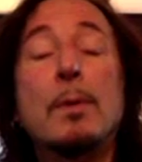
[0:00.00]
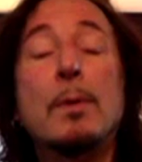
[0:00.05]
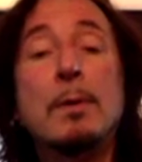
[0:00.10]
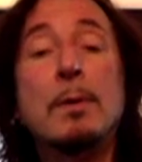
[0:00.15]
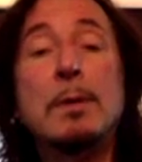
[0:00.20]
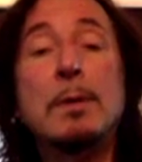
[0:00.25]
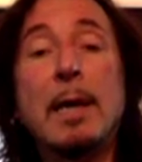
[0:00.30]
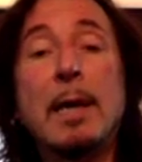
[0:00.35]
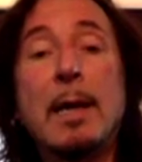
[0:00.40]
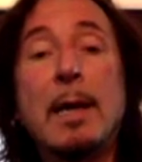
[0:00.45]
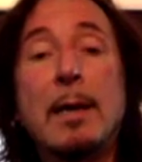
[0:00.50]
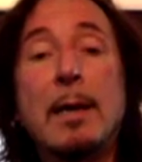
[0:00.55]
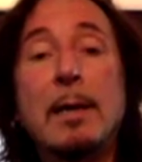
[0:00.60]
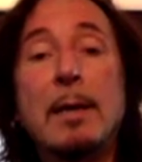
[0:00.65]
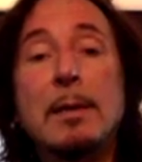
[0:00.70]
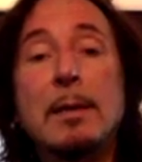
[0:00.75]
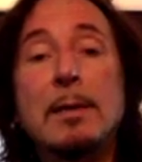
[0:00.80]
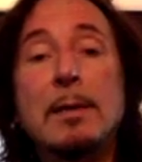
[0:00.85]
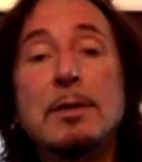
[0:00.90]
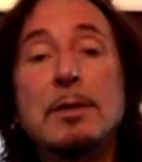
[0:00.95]
Yeah.
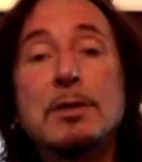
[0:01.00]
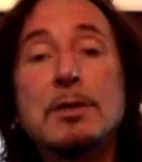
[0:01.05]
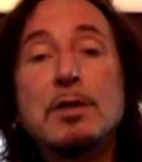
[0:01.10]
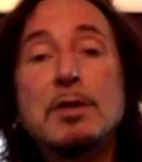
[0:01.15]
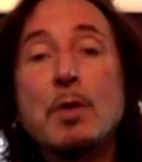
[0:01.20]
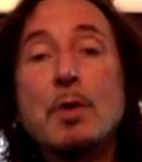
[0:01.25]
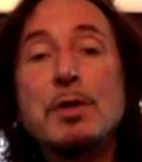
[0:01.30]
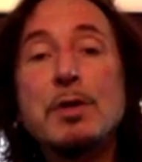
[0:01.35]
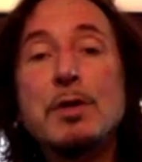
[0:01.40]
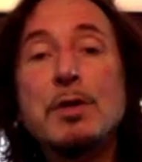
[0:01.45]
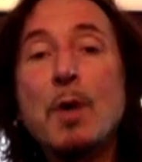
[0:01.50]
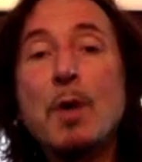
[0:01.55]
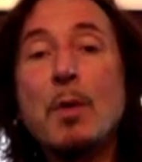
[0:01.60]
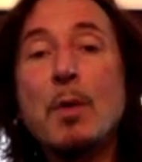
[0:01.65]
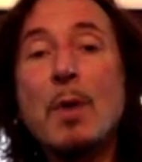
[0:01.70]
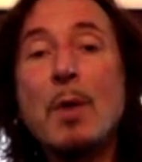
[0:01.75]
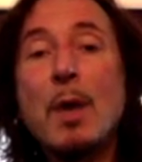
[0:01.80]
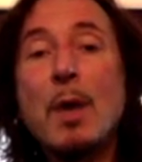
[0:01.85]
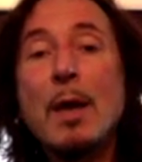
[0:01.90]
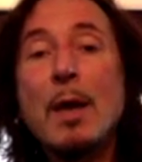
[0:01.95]
Okay. So,
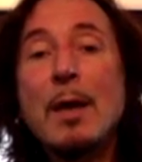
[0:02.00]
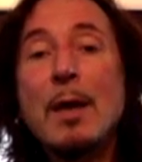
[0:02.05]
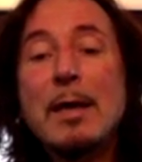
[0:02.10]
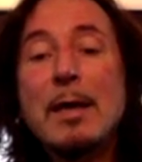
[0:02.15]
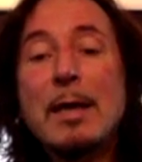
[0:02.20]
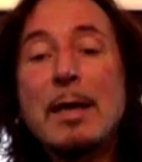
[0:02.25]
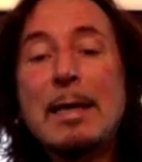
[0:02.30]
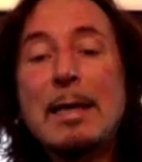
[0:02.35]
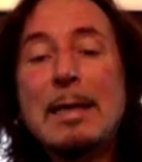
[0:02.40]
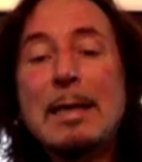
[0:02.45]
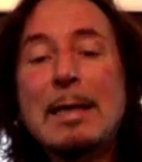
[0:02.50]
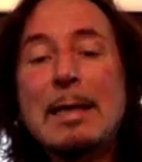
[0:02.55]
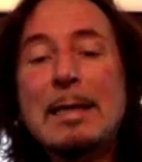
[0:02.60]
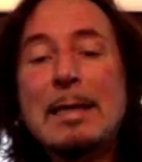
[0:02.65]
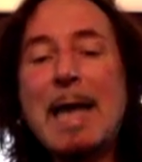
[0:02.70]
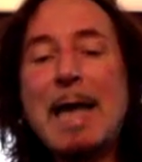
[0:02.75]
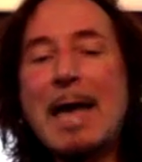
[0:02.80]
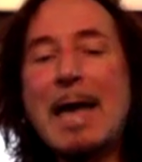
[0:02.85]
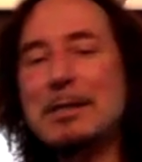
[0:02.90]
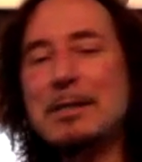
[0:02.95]
it
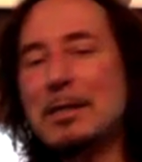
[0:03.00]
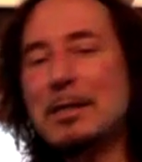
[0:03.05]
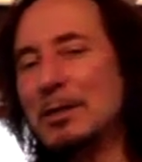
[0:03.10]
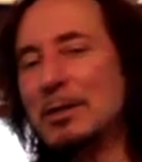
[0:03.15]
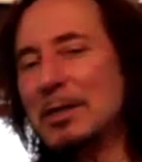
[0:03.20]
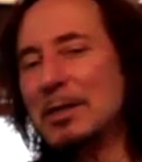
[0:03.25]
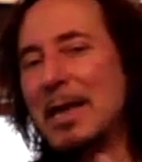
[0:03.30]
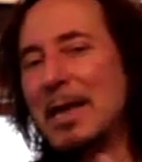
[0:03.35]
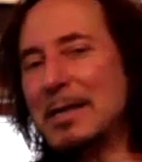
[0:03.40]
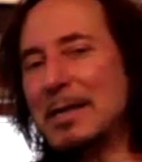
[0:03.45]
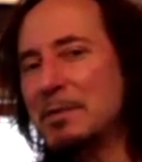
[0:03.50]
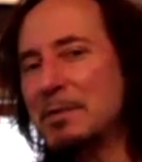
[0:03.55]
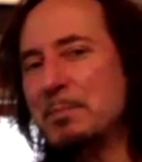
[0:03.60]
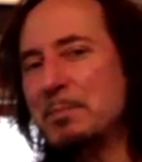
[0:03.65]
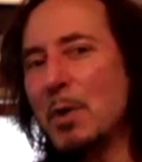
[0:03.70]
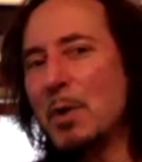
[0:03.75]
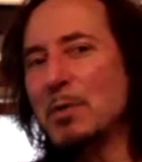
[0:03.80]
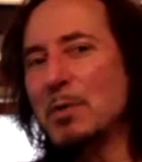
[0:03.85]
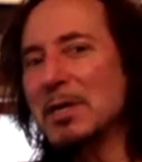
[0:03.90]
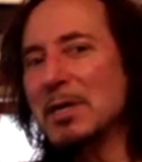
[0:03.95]
has its
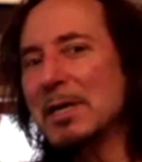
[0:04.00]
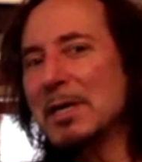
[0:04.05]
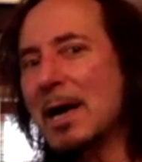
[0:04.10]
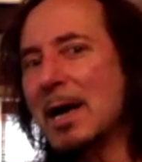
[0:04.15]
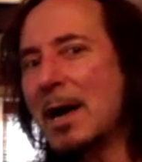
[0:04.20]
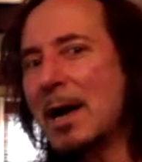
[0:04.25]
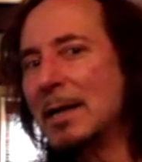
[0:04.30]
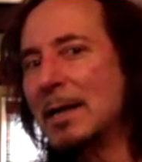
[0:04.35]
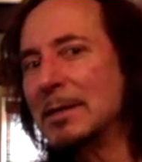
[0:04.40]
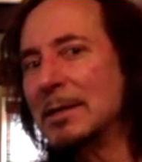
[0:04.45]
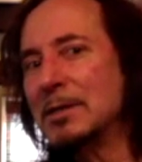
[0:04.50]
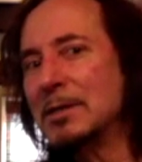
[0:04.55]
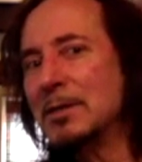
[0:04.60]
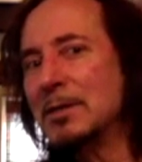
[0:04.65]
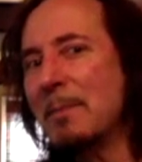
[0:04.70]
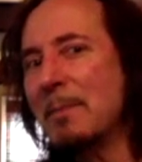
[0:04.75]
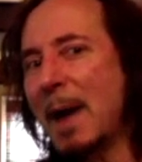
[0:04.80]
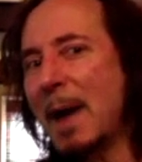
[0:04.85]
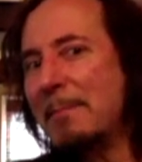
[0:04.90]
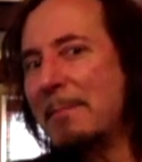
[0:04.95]
pros and cons. You
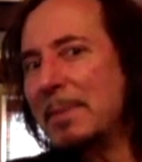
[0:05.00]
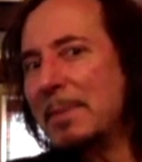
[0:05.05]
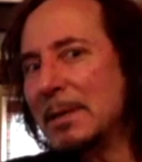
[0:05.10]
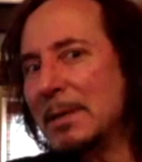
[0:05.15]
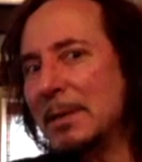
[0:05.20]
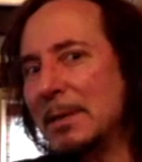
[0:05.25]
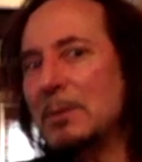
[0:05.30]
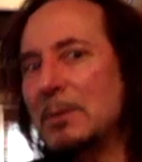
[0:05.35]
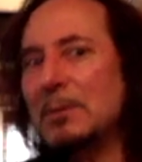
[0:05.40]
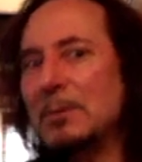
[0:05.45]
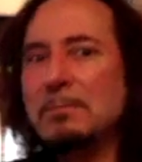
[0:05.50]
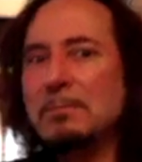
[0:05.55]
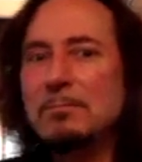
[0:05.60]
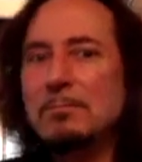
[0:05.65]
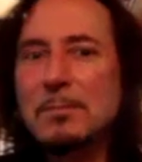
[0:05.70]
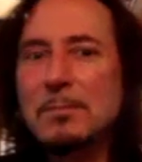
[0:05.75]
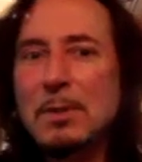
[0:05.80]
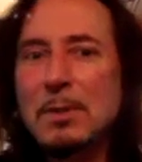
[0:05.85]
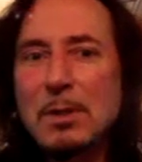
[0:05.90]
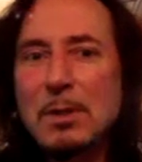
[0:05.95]
might be
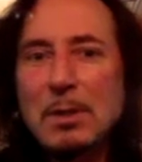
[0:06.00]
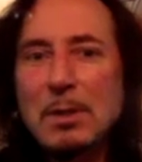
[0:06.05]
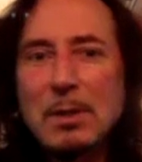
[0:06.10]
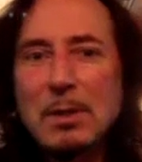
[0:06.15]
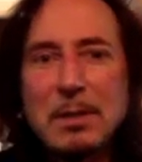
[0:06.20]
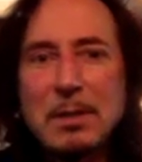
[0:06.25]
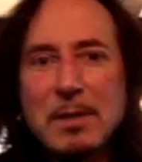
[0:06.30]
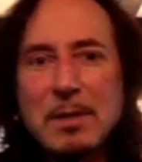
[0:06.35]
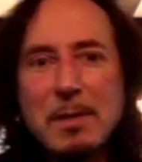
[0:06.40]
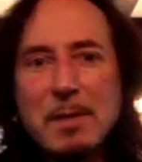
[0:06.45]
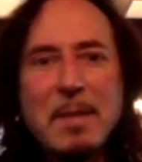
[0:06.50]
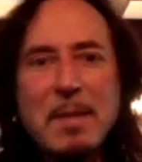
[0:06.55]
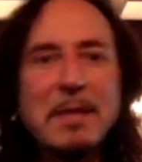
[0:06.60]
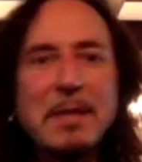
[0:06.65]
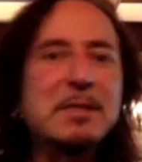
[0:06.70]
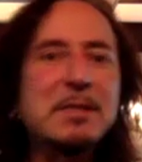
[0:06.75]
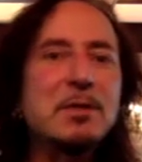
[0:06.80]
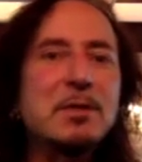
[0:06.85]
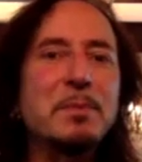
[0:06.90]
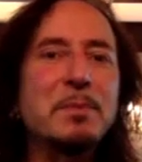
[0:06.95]
there may
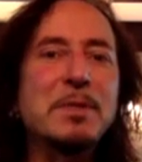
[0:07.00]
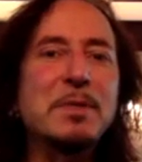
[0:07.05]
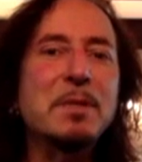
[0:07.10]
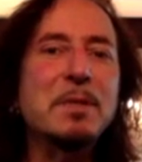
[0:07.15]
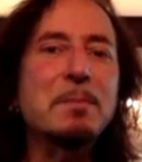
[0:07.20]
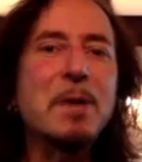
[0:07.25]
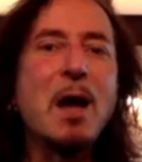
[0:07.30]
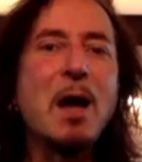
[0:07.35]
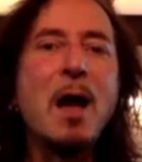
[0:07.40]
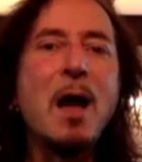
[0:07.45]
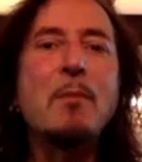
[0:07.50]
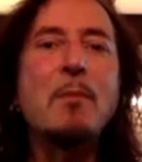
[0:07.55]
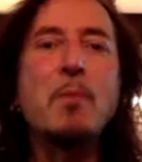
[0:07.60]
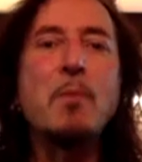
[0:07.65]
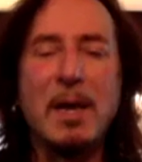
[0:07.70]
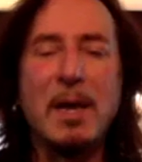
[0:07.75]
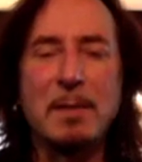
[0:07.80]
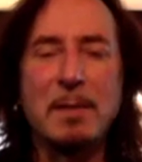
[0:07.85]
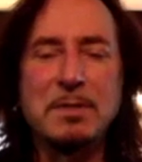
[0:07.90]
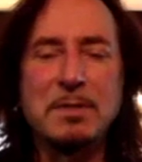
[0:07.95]
still be some
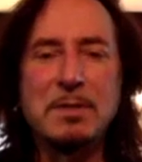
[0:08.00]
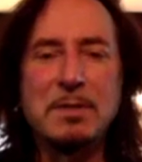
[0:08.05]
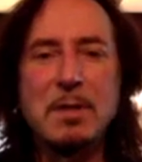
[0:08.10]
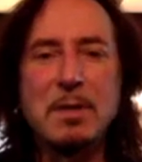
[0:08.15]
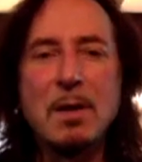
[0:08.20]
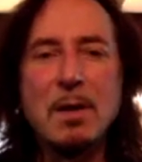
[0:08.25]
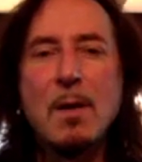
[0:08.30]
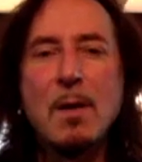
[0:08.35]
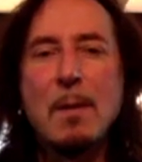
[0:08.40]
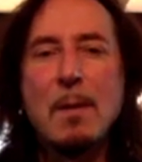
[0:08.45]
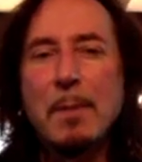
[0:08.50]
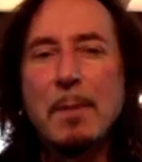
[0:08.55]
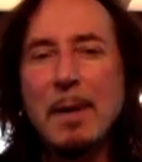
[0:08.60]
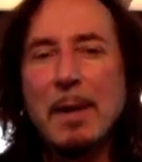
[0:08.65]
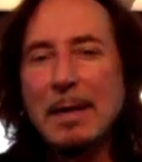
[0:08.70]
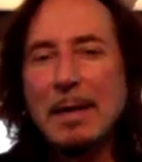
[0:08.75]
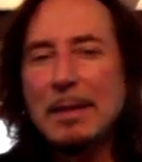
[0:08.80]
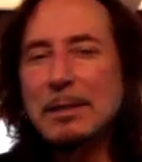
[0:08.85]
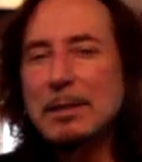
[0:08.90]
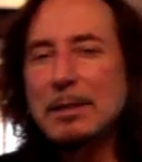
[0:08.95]
cobwebs, but I
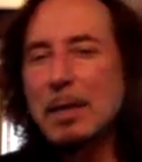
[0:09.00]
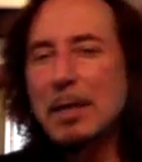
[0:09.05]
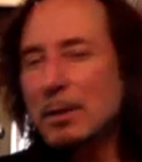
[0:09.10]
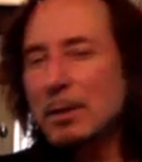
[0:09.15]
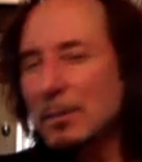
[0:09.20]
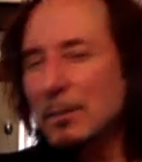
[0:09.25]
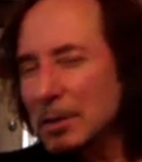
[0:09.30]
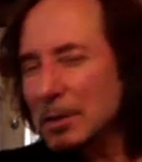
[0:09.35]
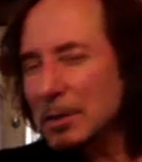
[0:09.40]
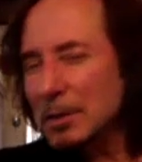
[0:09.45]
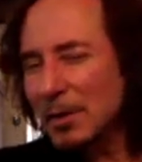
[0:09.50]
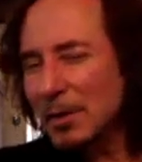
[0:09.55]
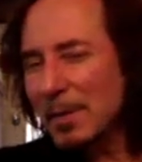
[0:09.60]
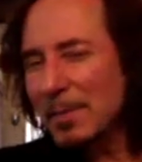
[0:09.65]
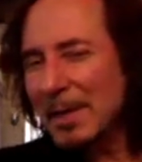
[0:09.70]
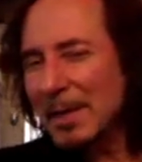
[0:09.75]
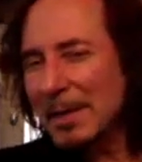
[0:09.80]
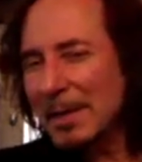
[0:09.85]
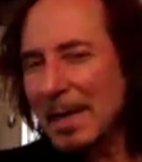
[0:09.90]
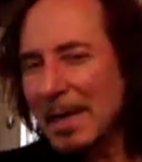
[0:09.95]
can tell you there's going to
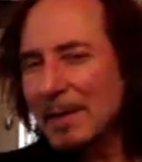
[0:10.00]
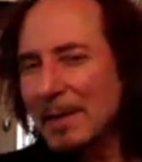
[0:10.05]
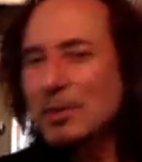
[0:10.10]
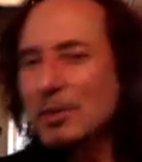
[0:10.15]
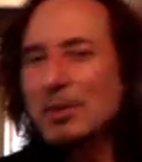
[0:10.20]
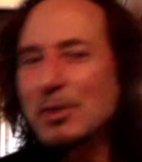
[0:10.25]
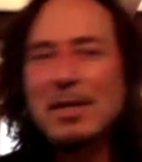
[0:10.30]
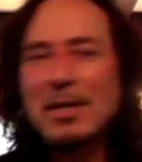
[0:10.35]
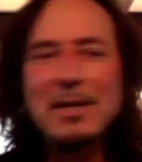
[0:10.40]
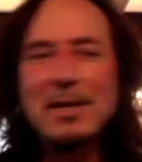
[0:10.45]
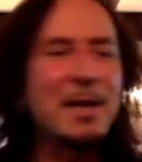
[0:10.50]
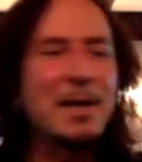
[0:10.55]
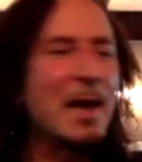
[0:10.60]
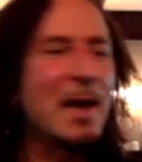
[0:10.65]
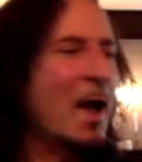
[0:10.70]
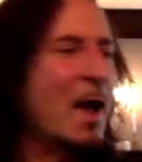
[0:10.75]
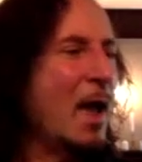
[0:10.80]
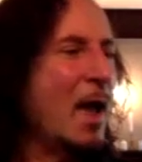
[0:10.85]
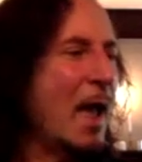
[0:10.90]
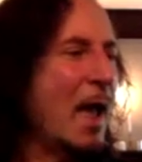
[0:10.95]
be an energy
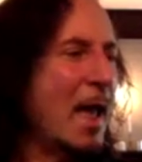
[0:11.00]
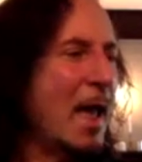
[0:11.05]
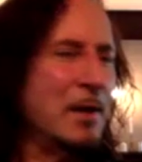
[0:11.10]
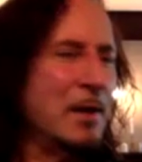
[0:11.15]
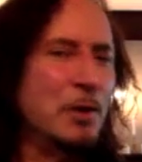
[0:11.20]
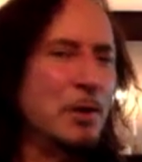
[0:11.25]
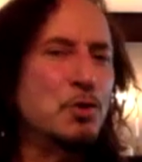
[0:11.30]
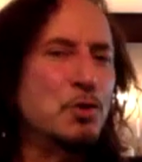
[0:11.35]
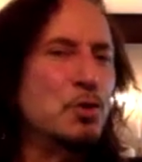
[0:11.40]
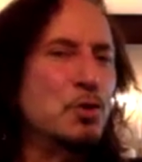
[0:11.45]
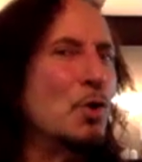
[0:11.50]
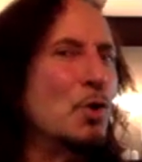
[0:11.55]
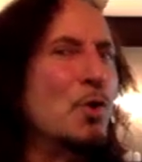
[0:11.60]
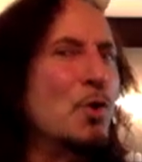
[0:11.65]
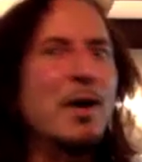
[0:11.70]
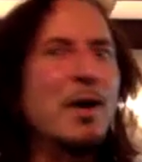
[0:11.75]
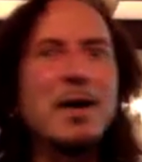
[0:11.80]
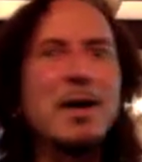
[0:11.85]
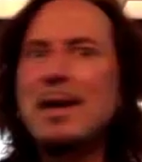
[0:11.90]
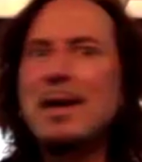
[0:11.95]
and a
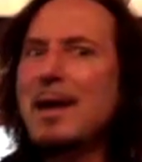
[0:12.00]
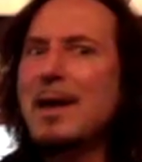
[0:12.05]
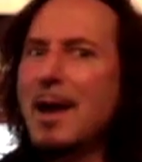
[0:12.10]
joy